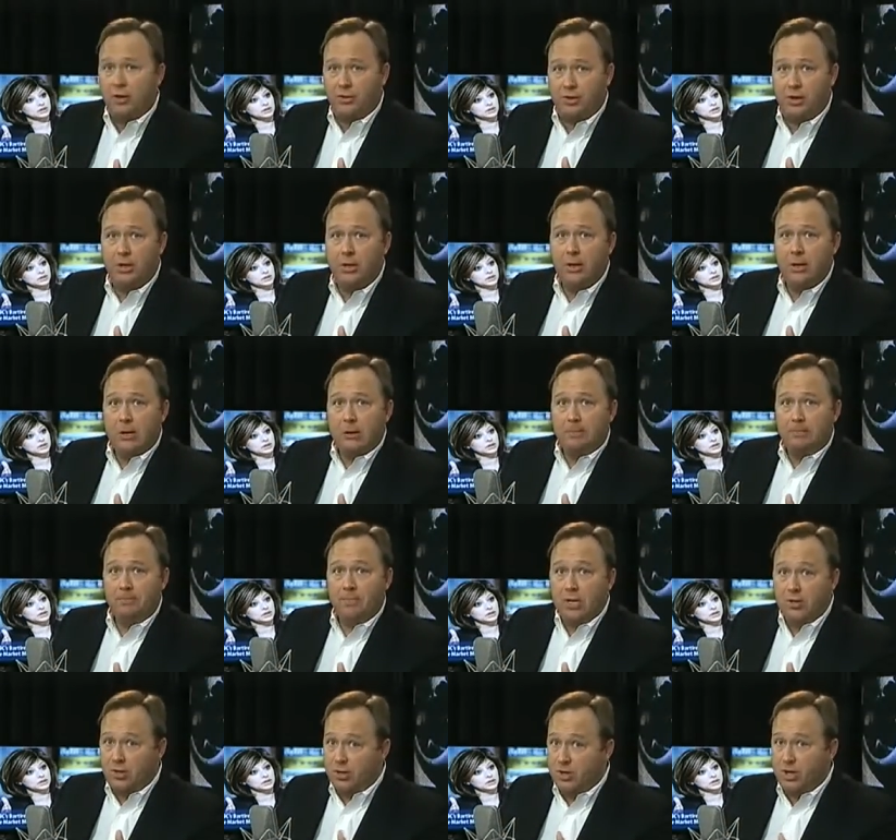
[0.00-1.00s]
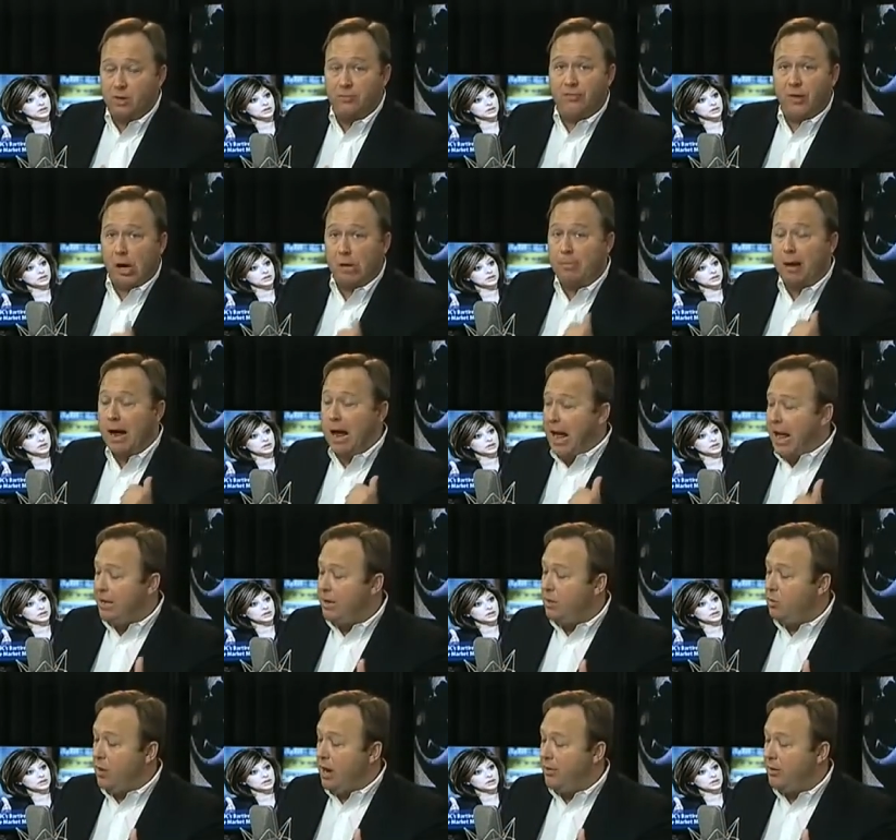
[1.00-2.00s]
Coast. This is confirmed by
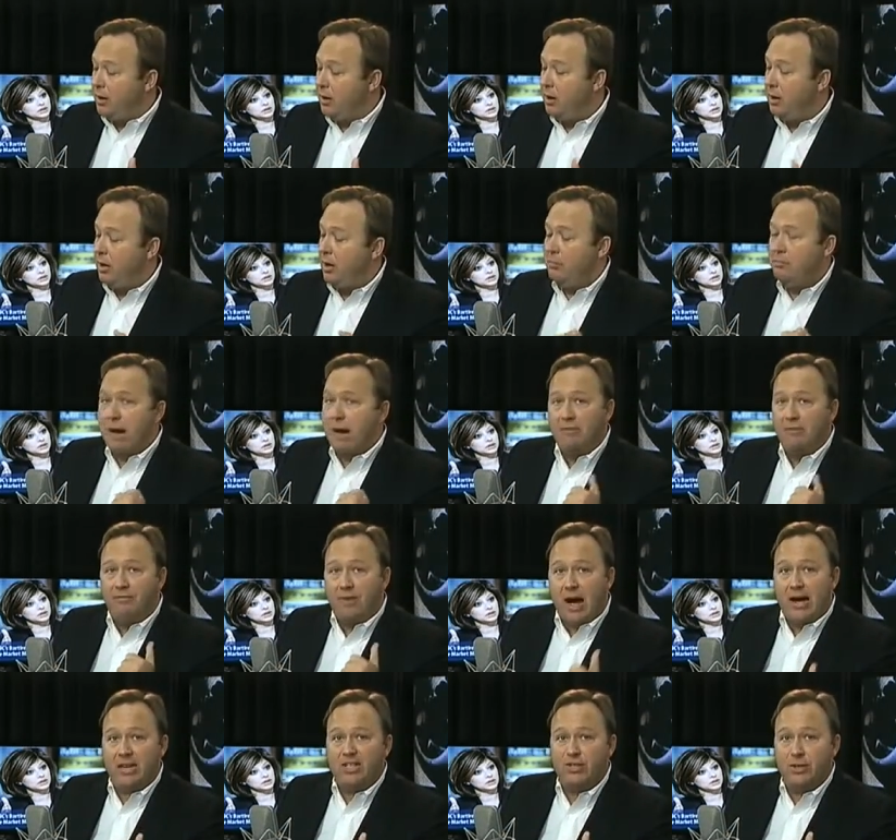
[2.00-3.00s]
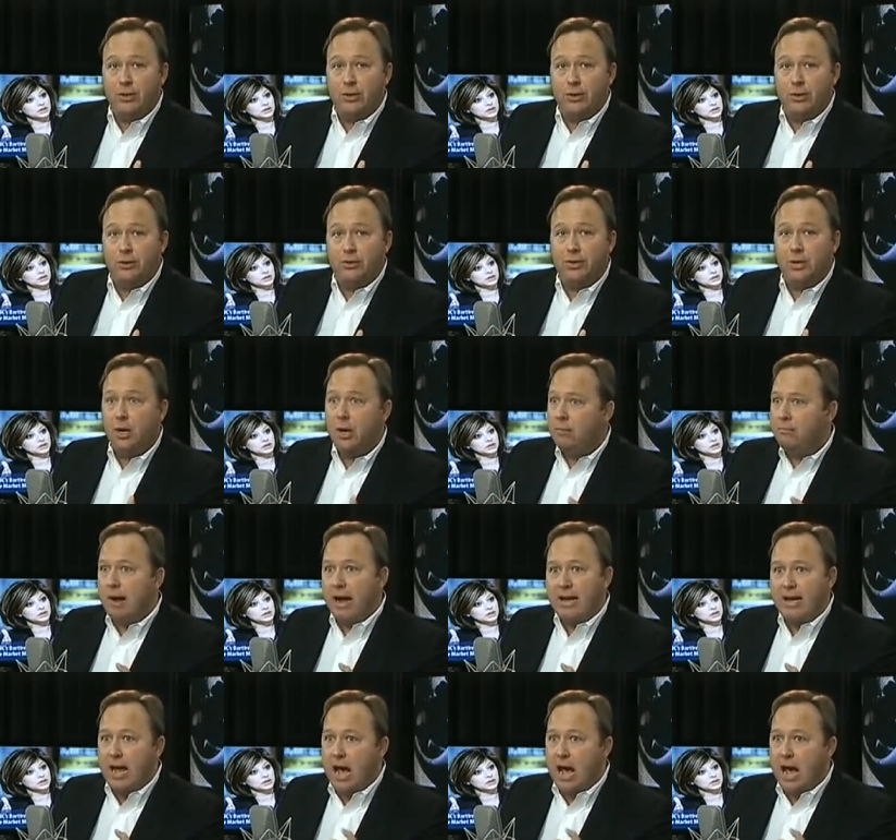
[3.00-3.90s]
AccuWeather, by Fox News, by